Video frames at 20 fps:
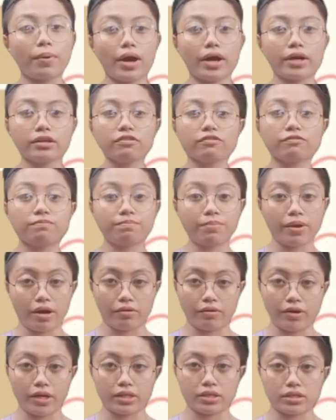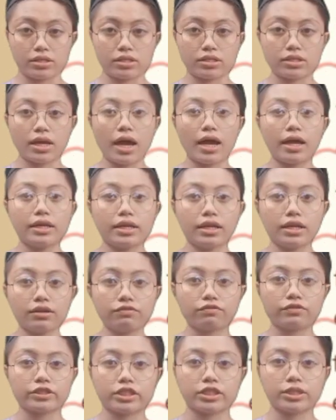On the part of parents,
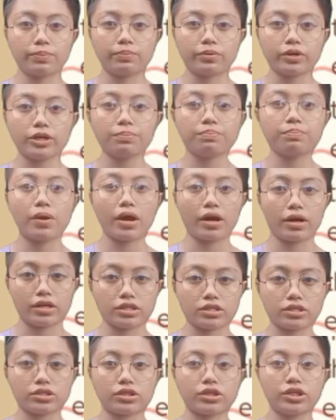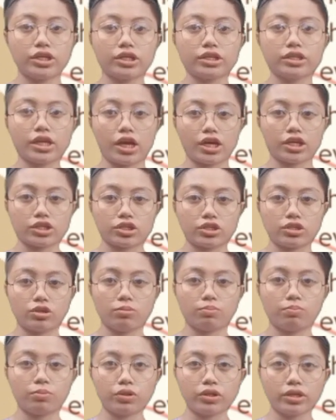a need for separate parents'
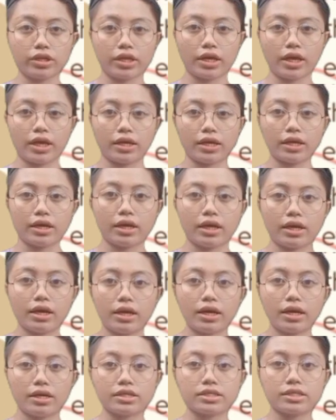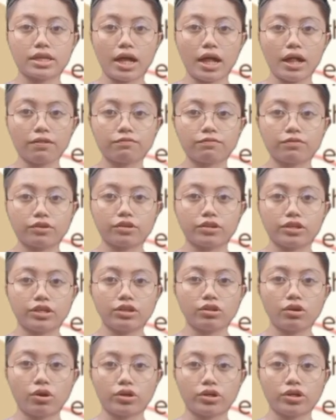orientation on bullying is
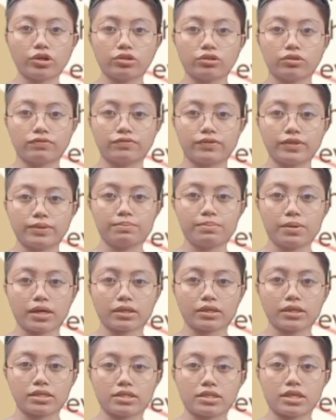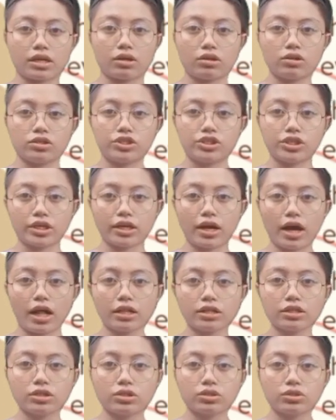helpful in order to feedback the
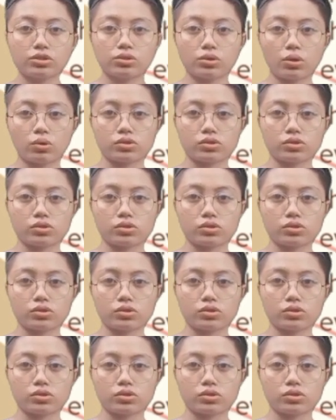psychological,